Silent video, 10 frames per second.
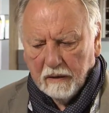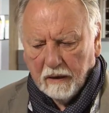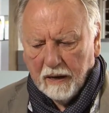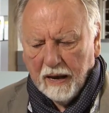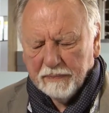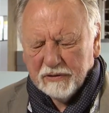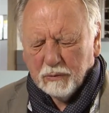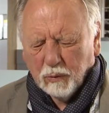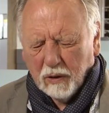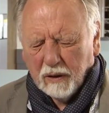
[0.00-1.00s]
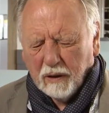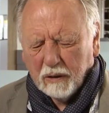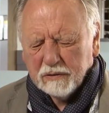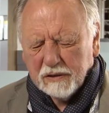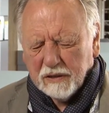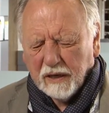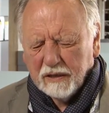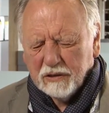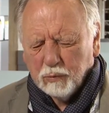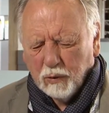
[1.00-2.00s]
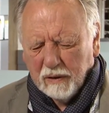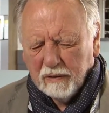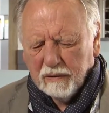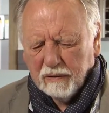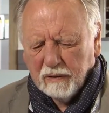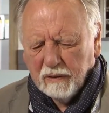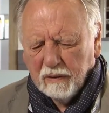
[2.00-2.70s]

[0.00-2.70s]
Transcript: I happened to work on stage with